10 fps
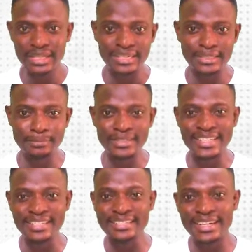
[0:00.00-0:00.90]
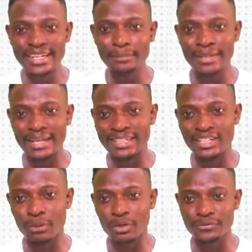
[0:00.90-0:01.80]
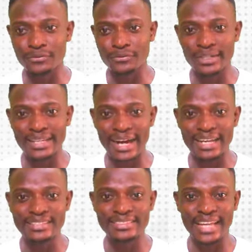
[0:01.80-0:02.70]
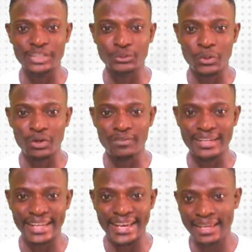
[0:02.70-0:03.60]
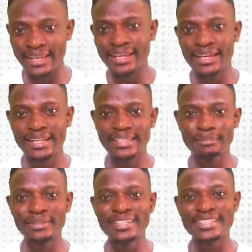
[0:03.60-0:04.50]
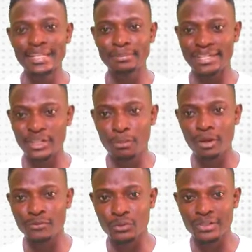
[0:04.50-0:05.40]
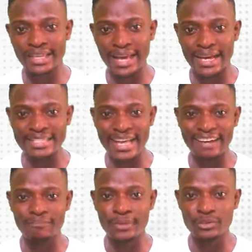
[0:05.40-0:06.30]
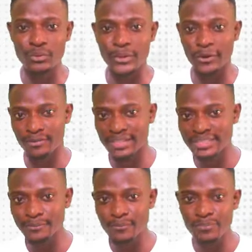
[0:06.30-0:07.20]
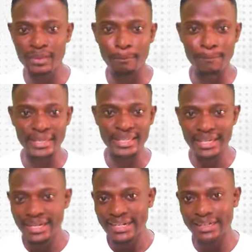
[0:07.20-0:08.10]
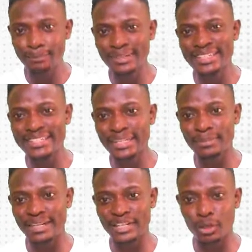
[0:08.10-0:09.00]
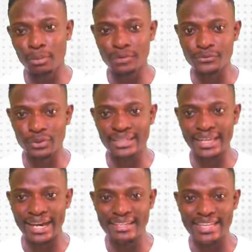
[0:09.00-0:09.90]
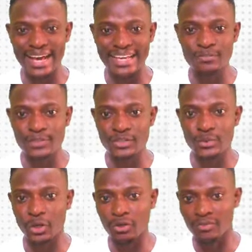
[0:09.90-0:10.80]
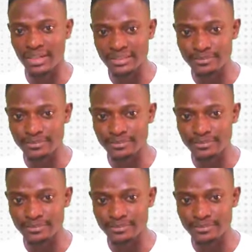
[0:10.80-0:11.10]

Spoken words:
The police claim that a number of stolen cars recovered. A. The police claim that a number of stolen cars have been recovered. B. The police claim that a number of stolen cars has been recovered.